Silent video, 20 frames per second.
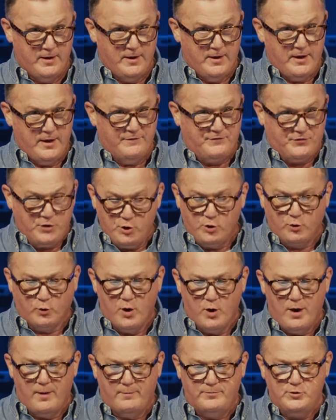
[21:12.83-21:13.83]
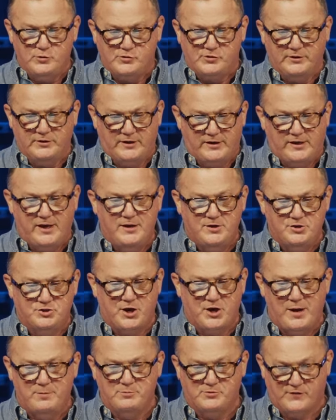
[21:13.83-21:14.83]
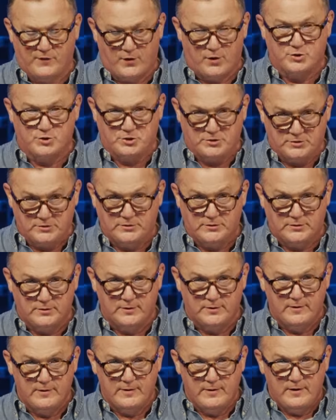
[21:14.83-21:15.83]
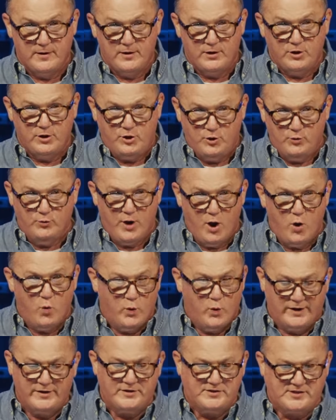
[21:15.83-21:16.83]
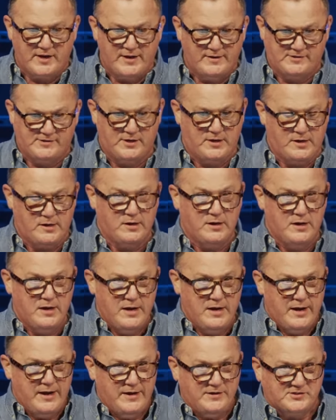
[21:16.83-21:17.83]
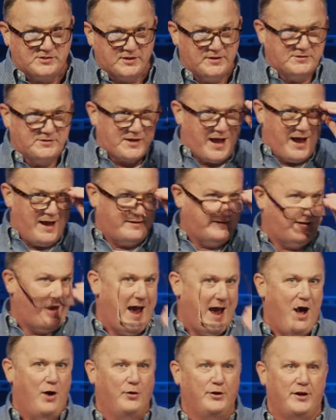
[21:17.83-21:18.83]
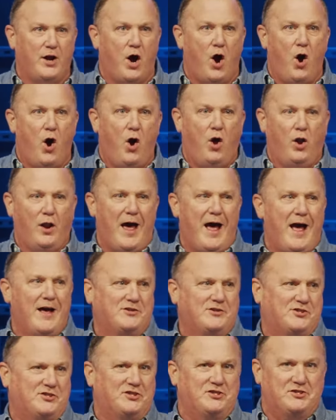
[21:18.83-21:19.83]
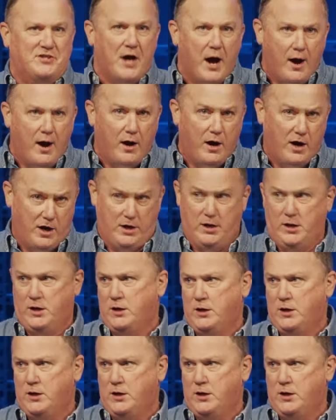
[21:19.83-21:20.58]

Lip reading: If you grew up using the King James Version, you know what he says here. He says, I count it all as dung.